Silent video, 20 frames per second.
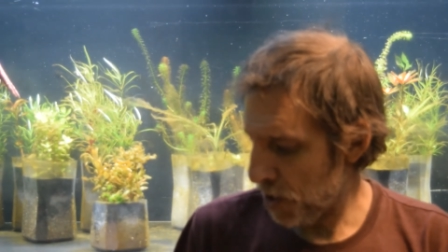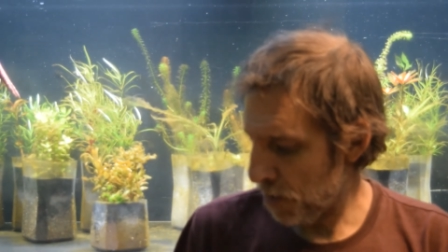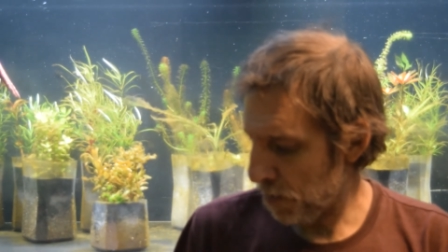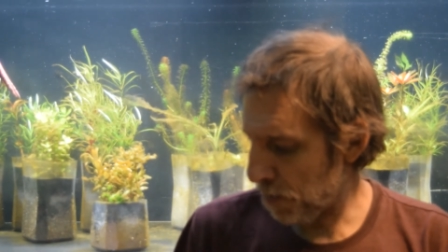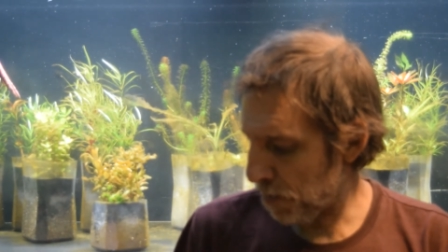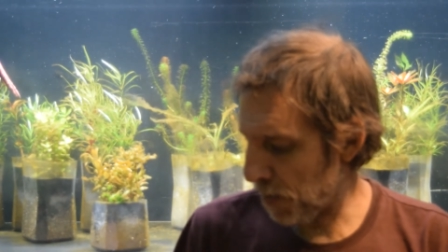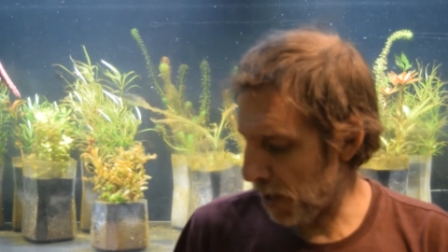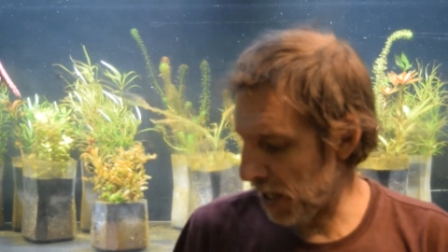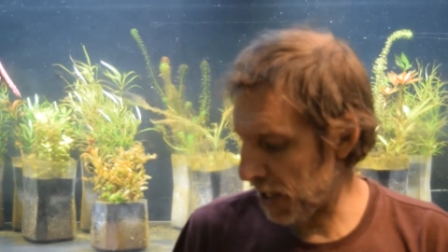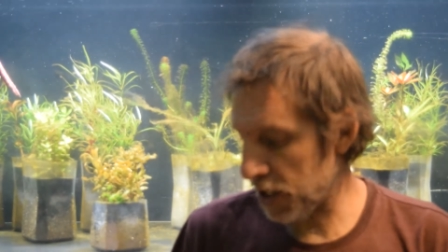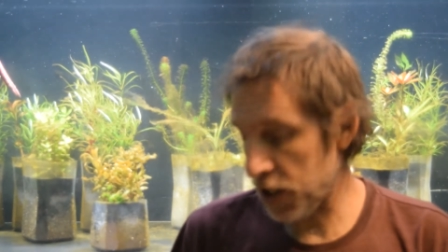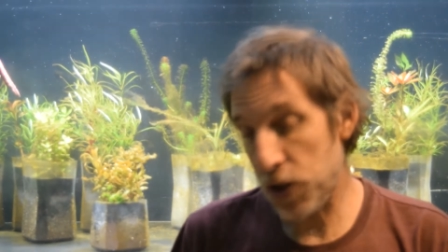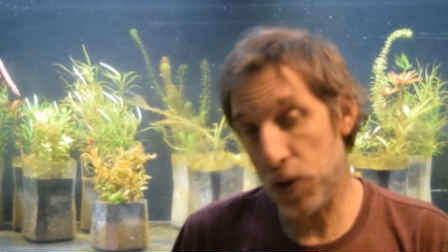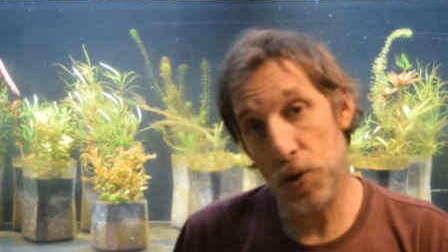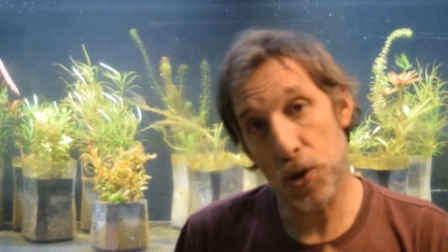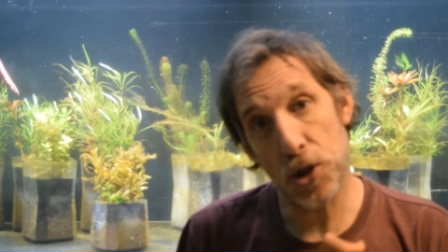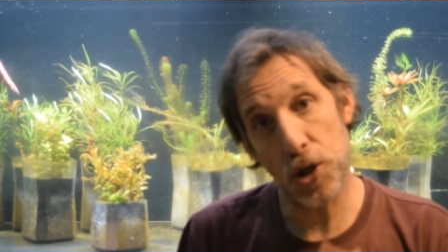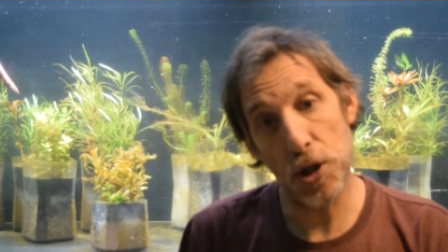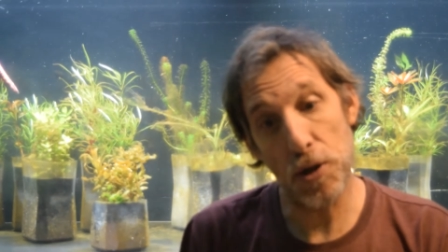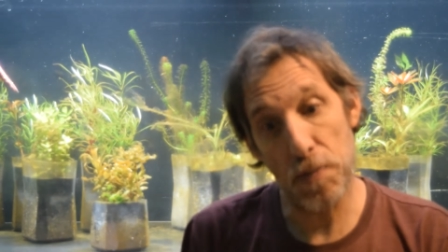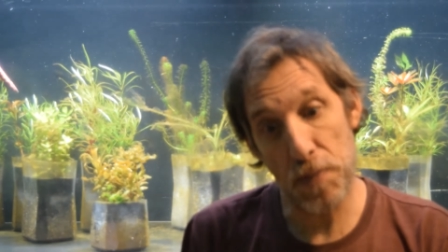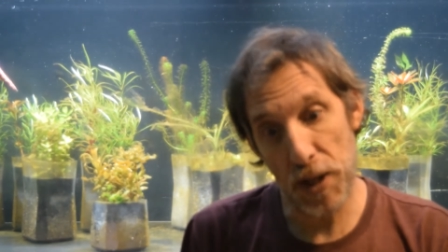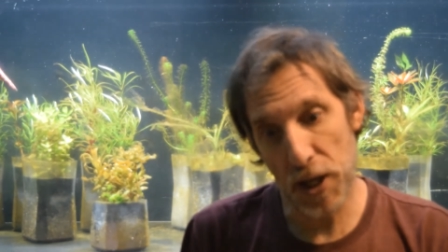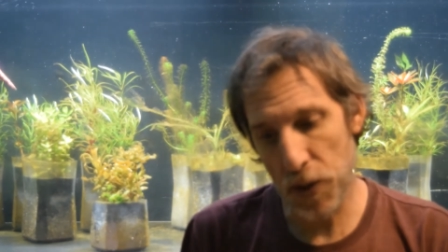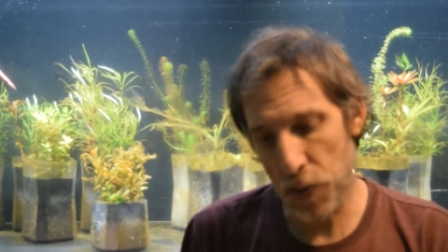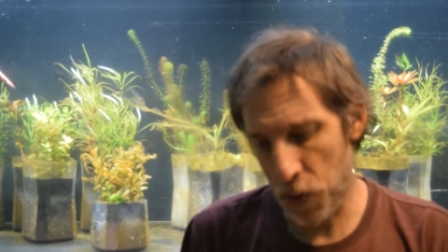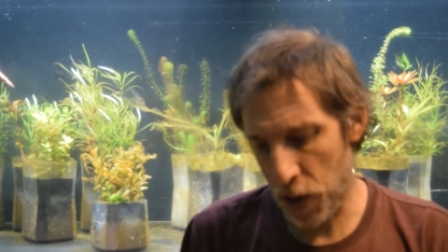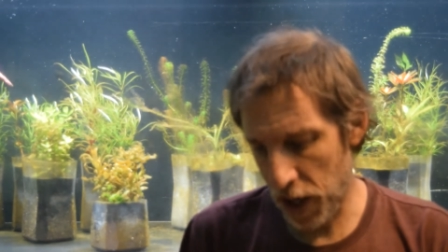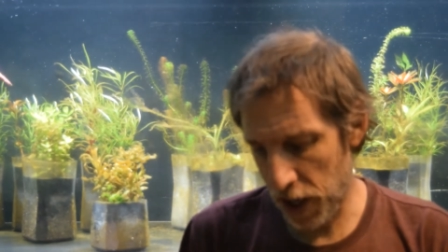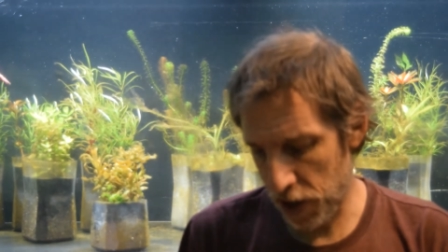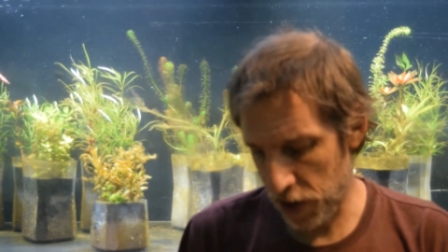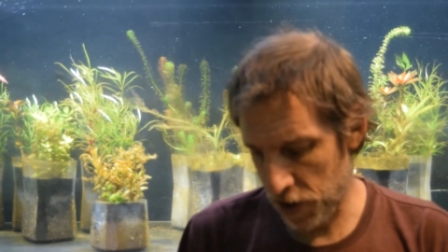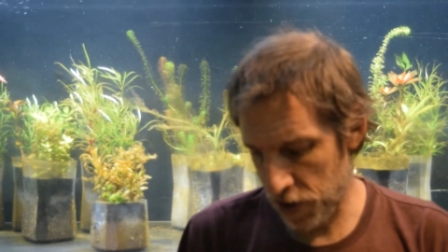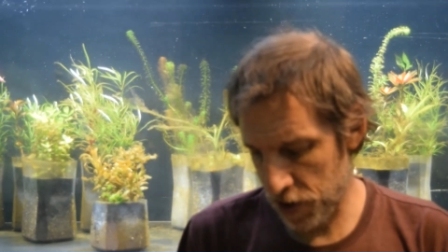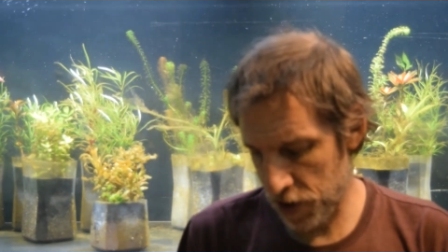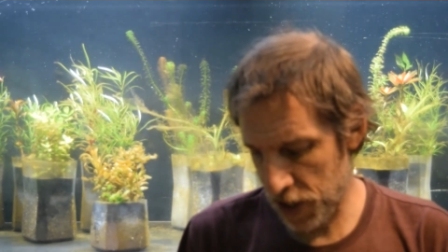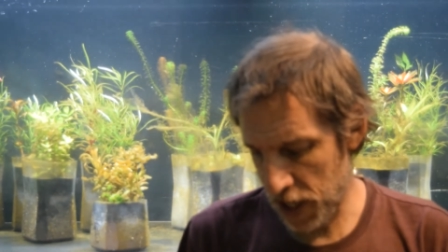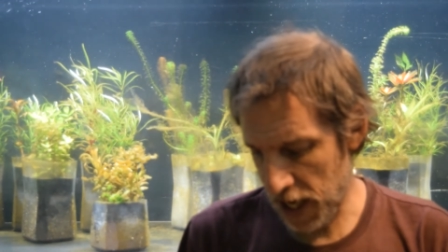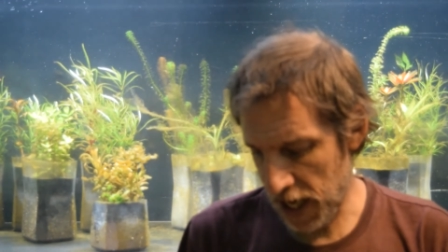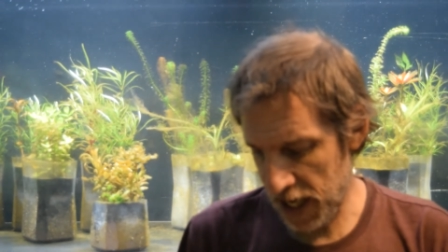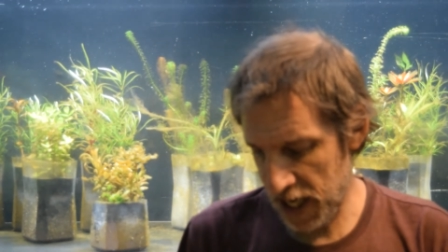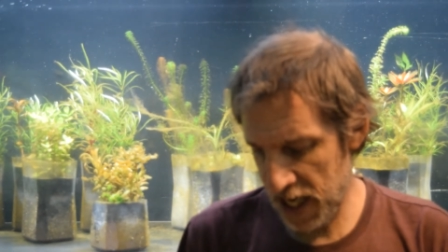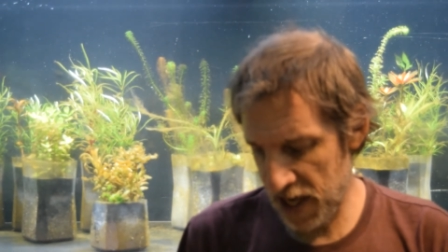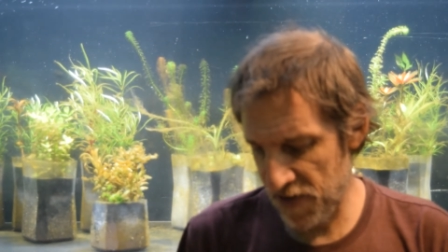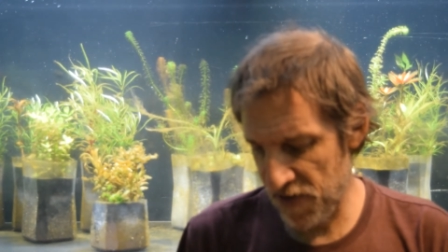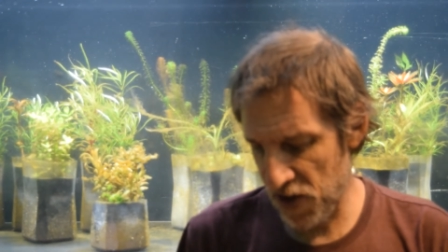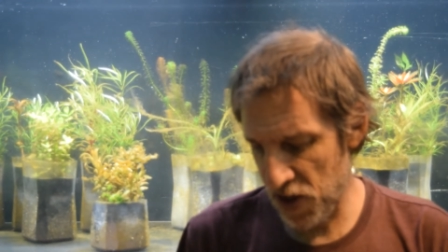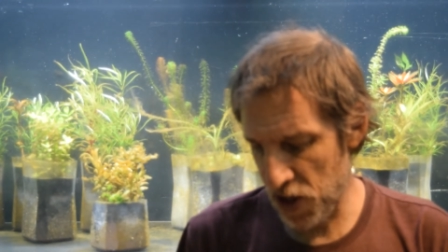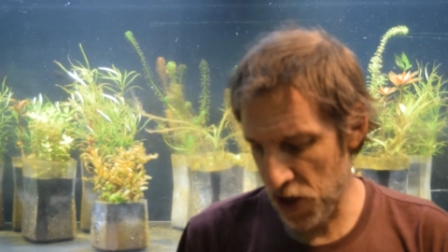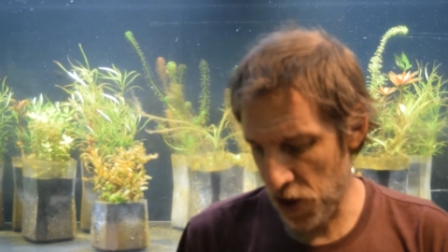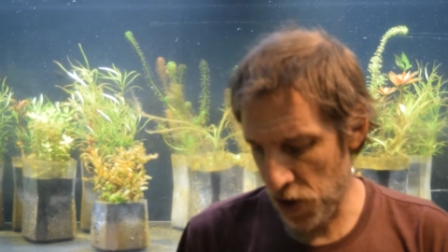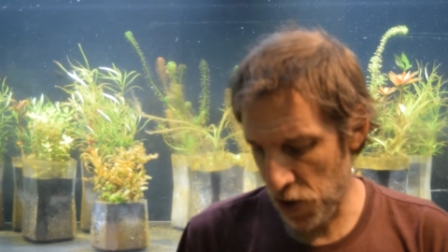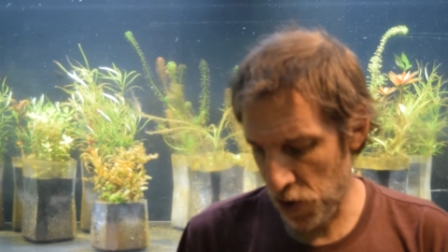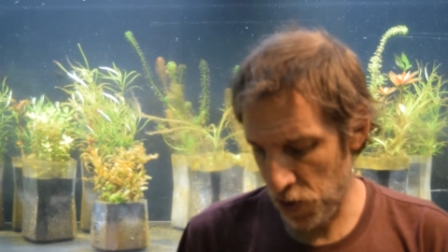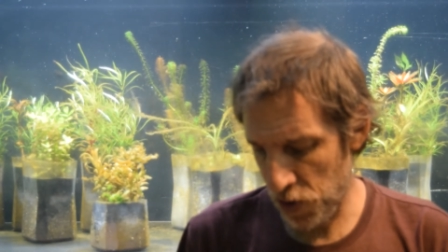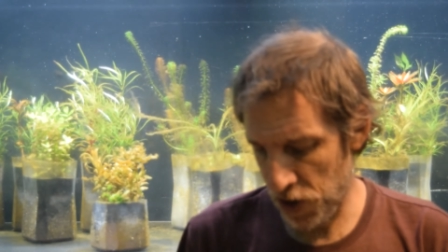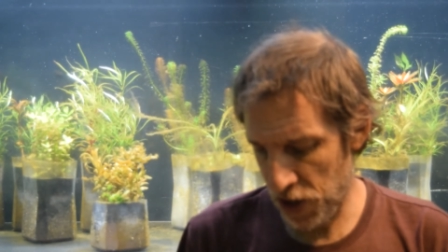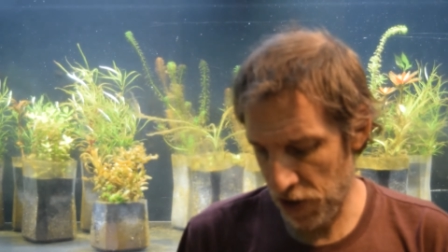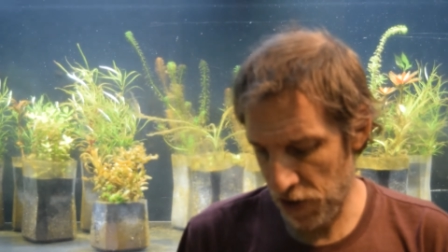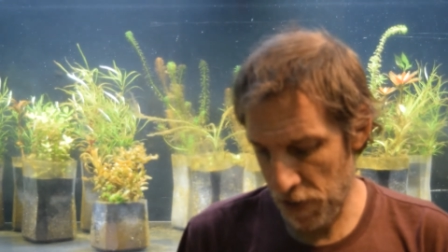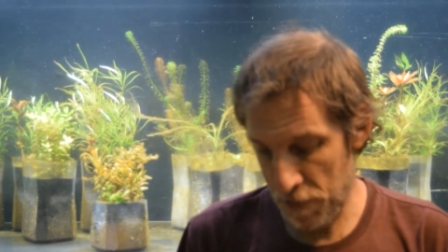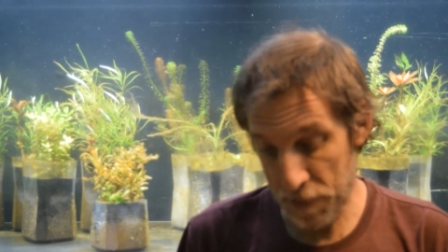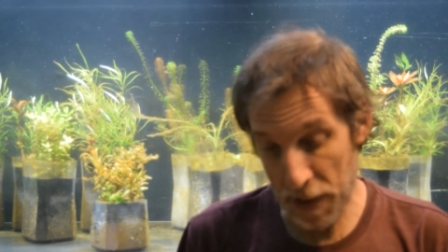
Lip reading: But you should be aware that even though they're